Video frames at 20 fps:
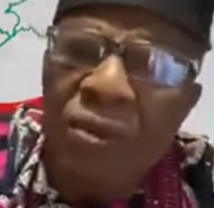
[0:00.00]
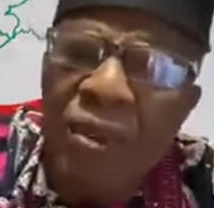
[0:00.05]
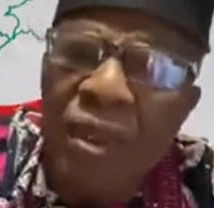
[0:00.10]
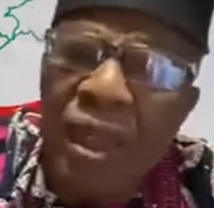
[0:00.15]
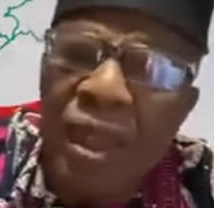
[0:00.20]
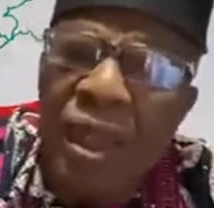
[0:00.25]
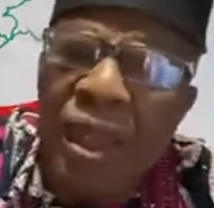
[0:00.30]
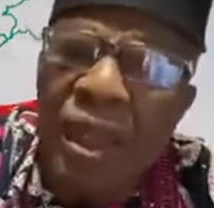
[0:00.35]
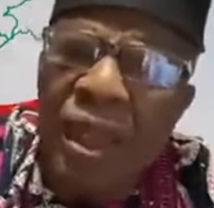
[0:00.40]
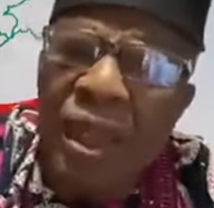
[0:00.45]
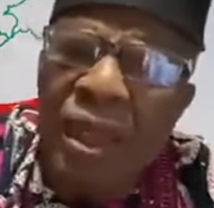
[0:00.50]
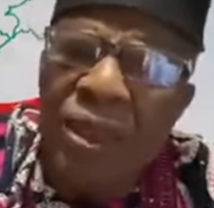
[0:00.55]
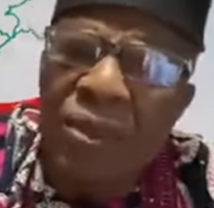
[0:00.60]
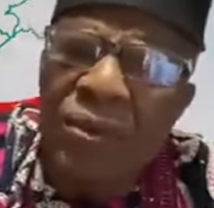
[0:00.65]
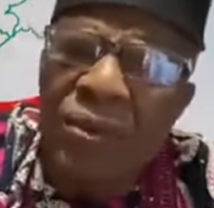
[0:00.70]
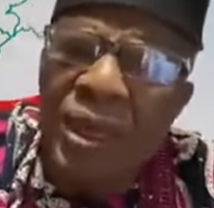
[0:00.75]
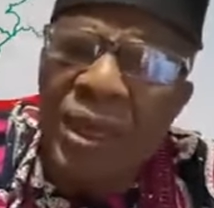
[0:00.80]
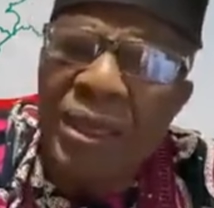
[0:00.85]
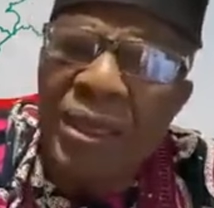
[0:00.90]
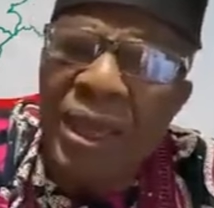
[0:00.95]

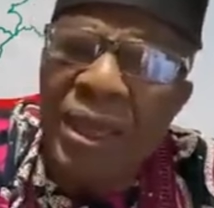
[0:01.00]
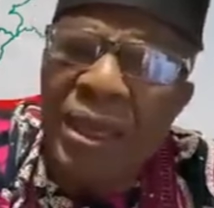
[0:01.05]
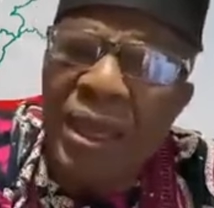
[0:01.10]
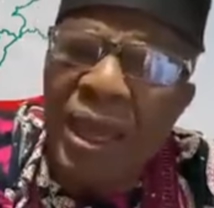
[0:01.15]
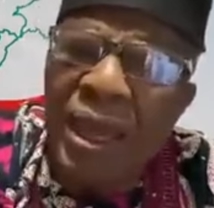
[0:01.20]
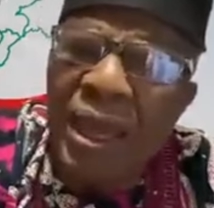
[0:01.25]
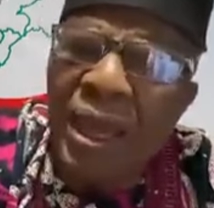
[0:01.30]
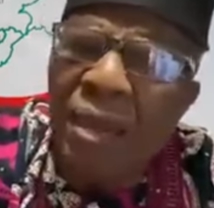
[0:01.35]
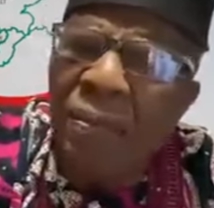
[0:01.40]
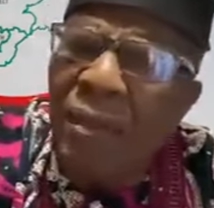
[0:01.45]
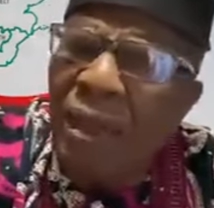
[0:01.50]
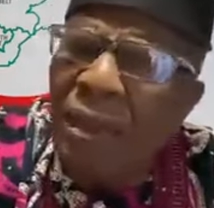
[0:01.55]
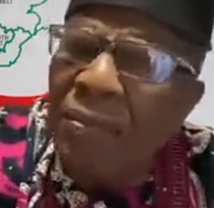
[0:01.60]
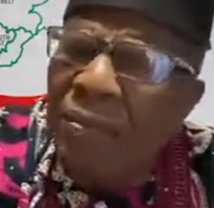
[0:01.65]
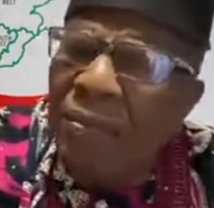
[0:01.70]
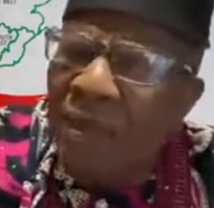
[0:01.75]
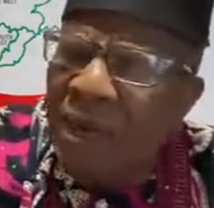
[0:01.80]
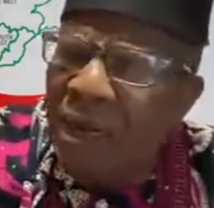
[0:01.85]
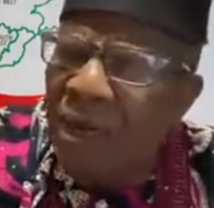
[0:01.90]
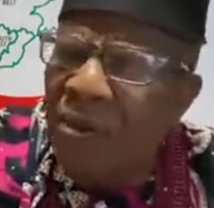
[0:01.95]
United Arab
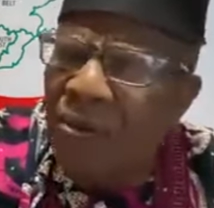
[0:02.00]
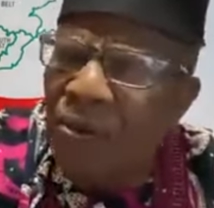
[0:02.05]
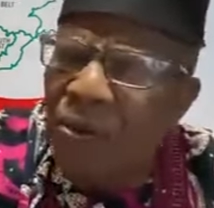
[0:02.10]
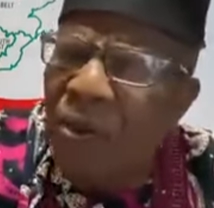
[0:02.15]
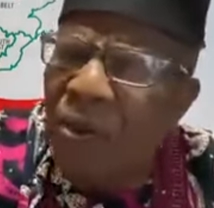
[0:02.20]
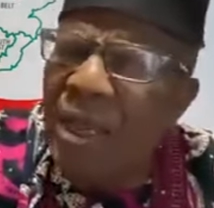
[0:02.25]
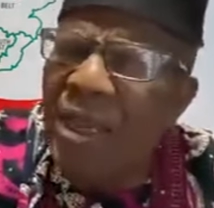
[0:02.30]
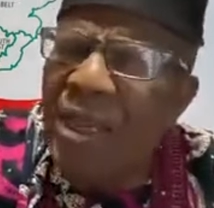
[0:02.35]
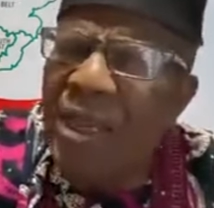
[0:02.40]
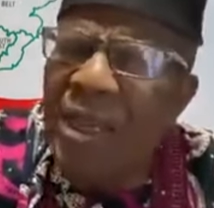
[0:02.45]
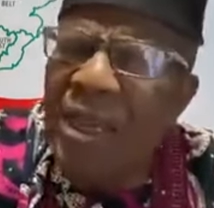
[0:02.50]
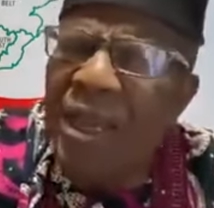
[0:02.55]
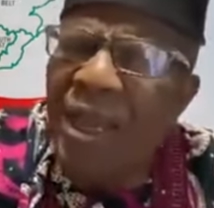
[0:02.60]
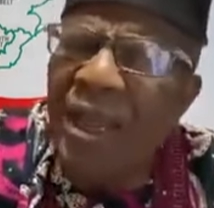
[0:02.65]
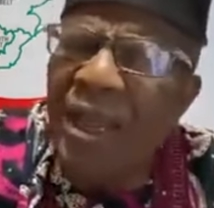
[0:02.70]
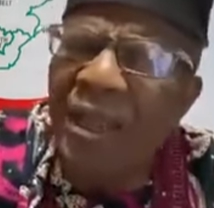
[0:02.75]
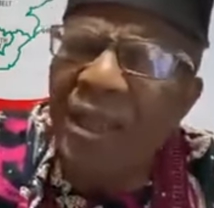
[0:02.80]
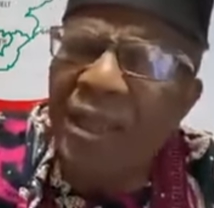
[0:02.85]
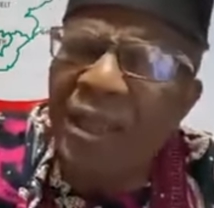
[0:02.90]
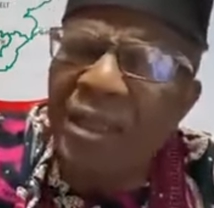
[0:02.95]
Emirates, where he
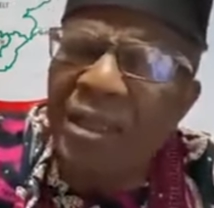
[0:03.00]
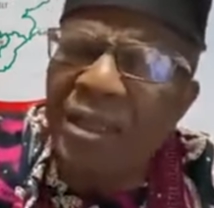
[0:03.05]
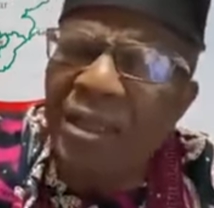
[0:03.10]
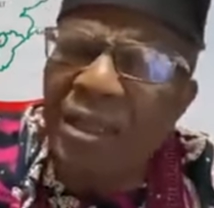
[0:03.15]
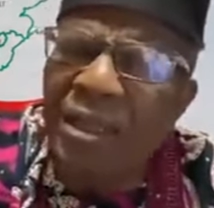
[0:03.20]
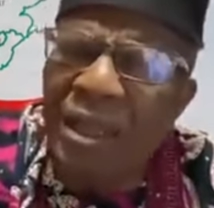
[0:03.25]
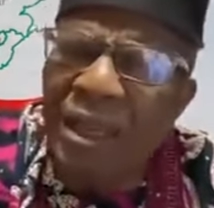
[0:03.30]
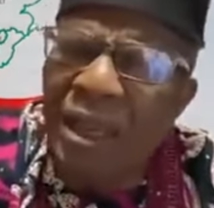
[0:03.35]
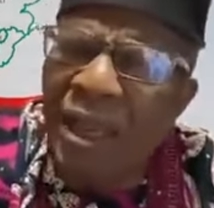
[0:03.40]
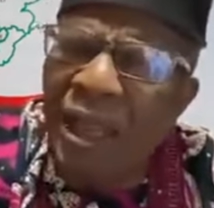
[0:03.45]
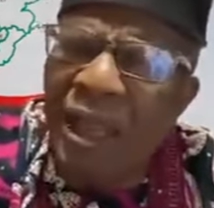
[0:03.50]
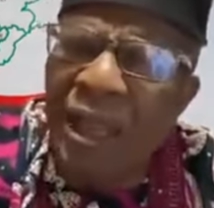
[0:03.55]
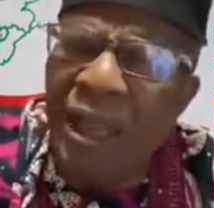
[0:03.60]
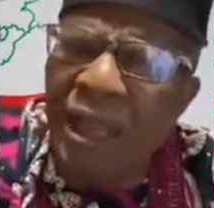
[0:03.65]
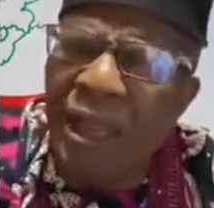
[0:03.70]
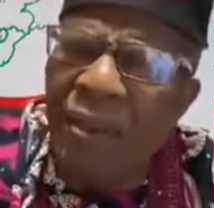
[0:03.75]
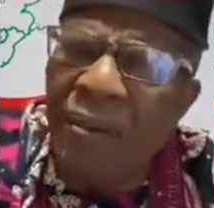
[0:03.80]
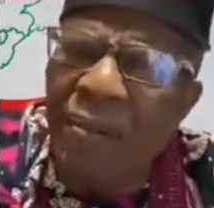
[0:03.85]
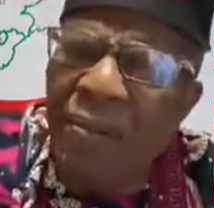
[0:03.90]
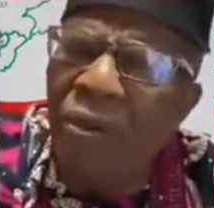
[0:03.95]
can steal
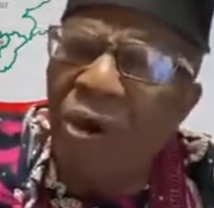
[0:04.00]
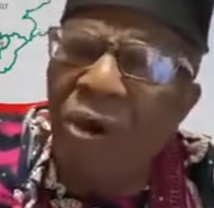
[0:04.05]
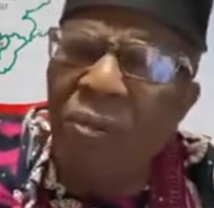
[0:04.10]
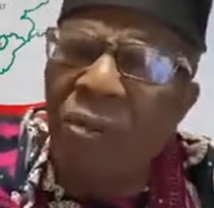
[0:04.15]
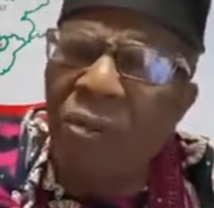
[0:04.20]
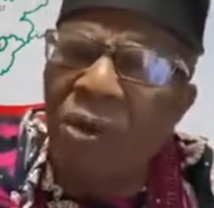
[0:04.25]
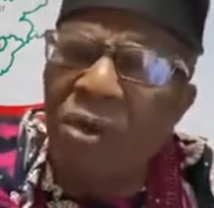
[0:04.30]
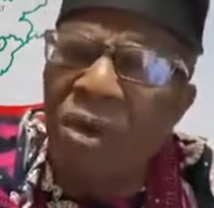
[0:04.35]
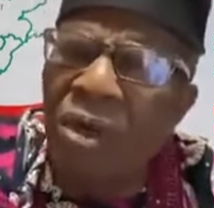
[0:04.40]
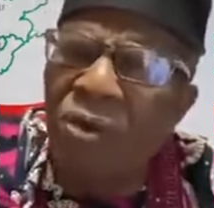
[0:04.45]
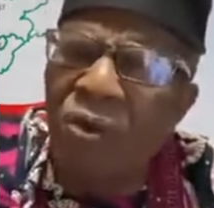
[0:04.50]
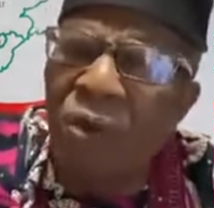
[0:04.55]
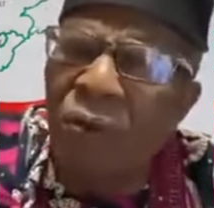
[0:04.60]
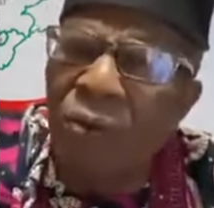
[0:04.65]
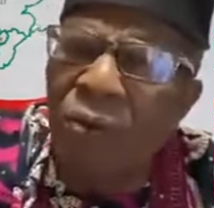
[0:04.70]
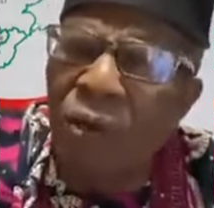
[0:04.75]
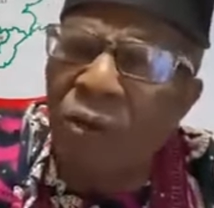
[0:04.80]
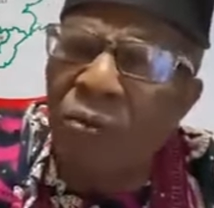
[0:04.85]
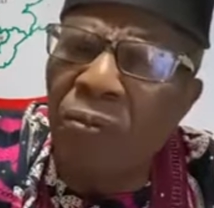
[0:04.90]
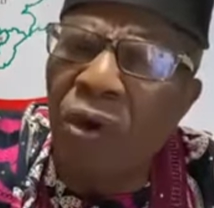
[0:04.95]
more money to
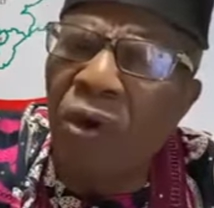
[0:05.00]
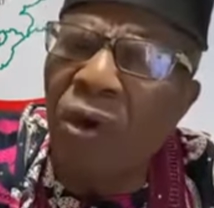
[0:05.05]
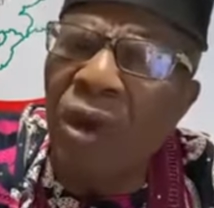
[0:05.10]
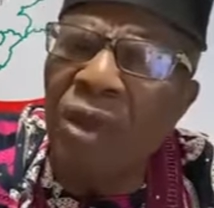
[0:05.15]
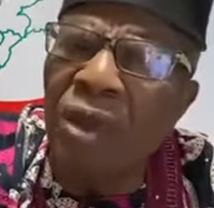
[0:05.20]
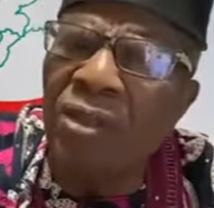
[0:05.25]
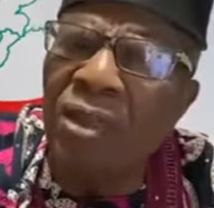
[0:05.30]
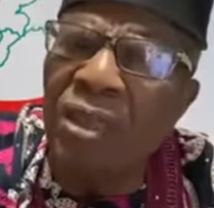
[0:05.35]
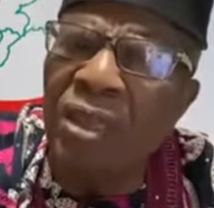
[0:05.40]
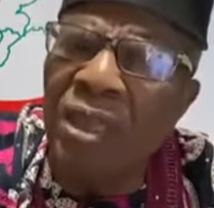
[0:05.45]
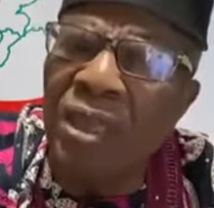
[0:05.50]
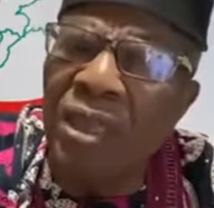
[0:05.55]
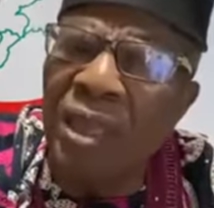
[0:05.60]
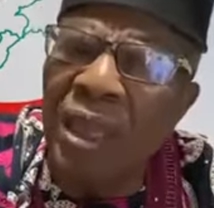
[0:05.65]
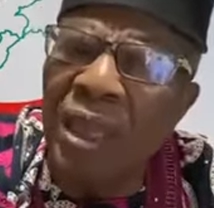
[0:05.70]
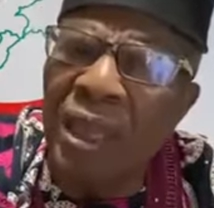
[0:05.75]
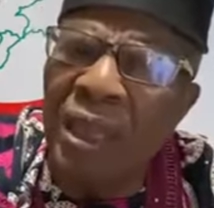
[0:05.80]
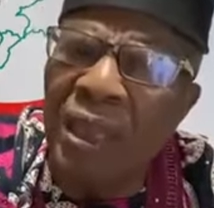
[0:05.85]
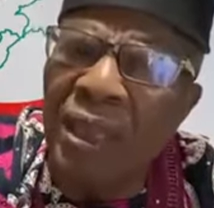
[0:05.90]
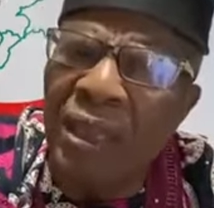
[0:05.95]
build more houses
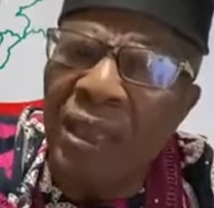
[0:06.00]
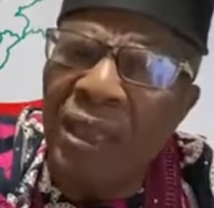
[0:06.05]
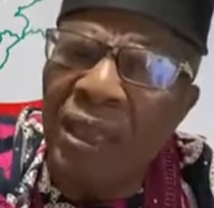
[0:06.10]
in